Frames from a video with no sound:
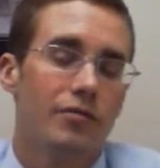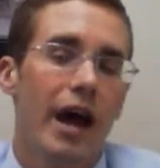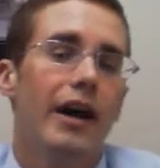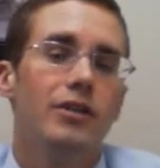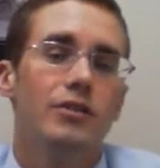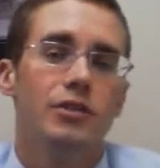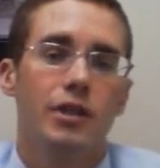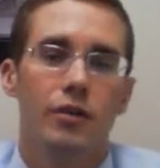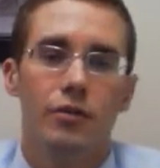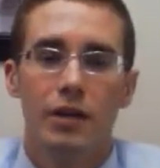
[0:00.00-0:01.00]
value
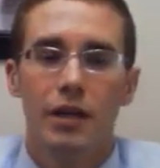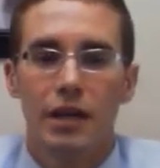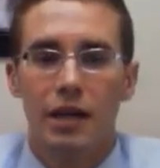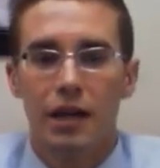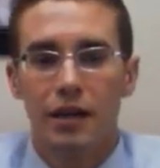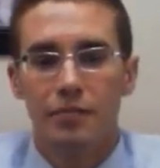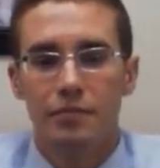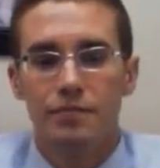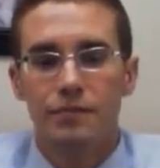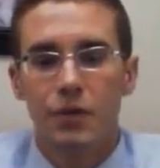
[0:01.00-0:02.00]
stone.
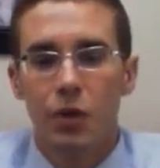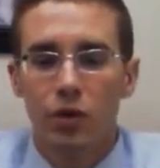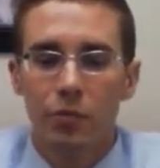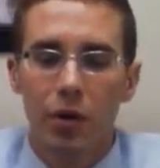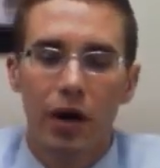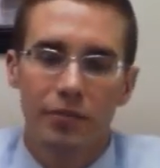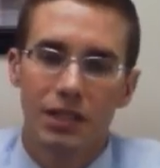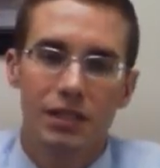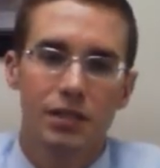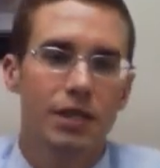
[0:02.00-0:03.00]
The only problem
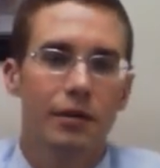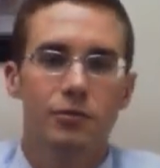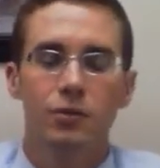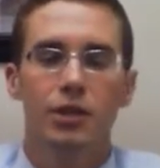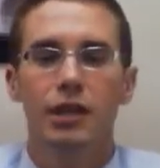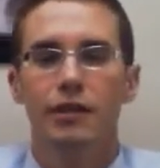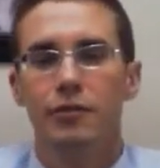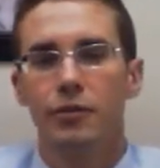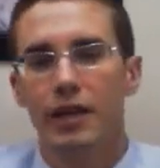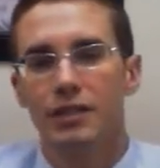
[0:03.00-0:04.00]
is sometimes when you get
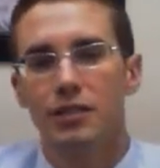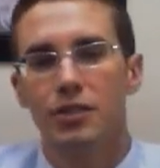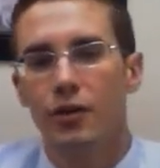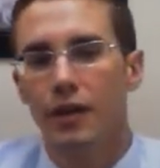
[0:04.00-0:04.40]
fluorescence,